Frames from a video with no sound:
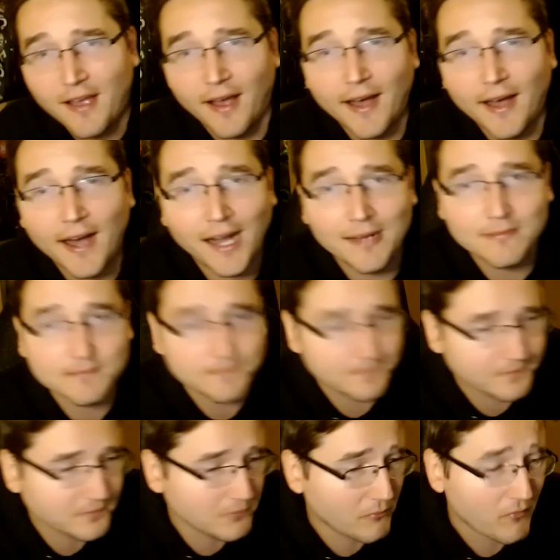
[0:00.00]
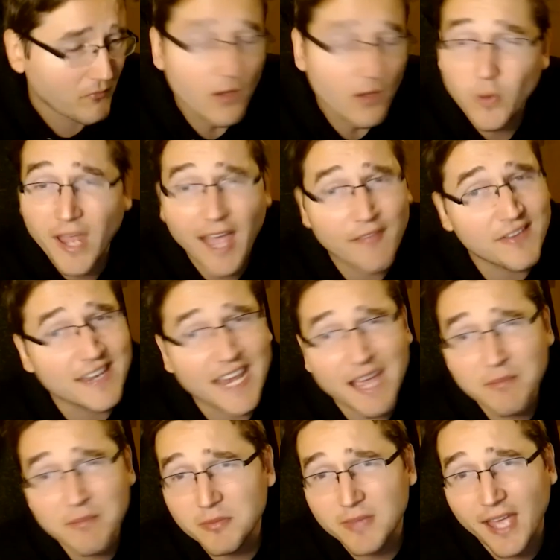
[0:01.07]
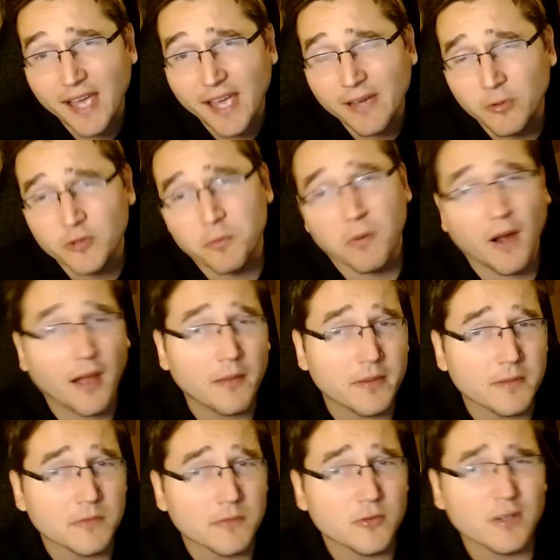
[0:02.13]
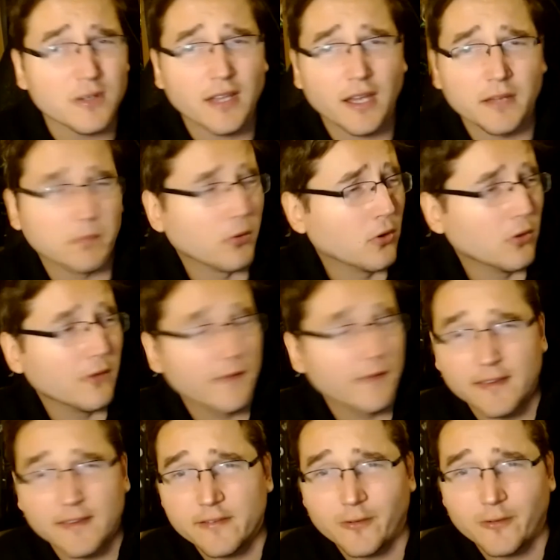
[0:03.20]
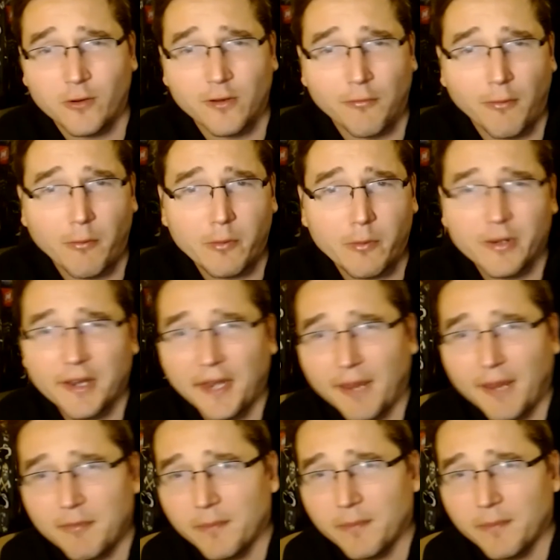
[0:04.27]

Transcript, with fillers: Um, we haven't named them yet. We should probably do a, a, poll in the Discord of what we want to name the